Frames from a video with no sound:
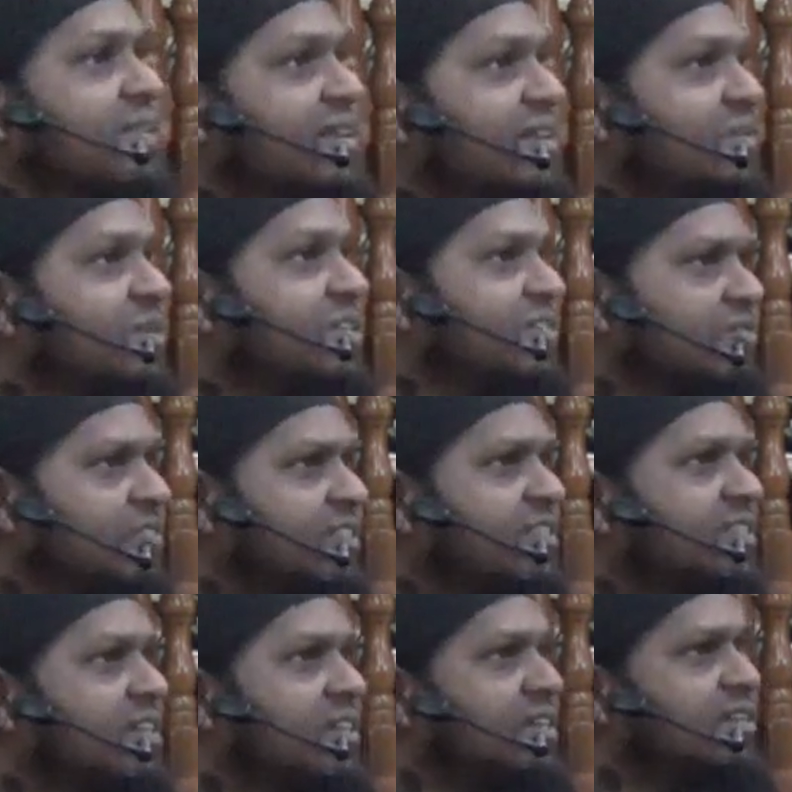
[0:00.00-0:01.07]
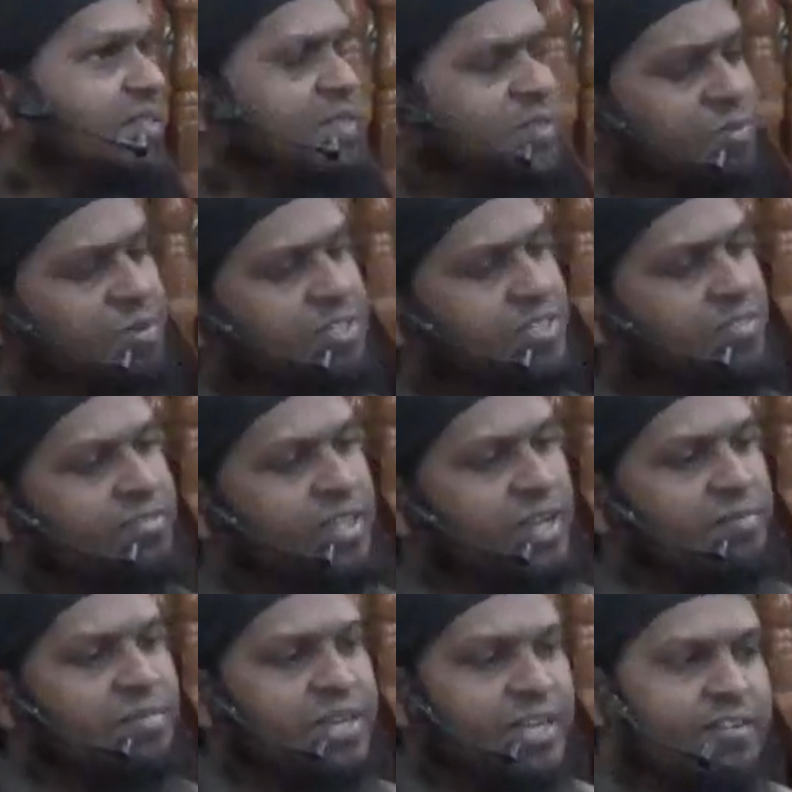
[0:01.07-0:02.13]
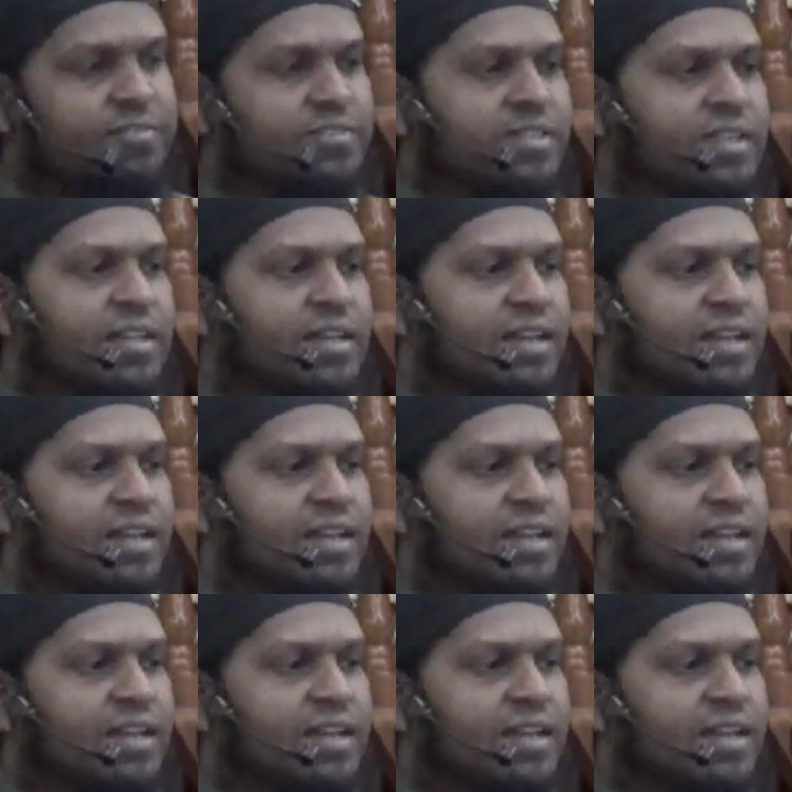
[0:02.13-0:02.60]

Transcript: It was a fitna. So much of them left.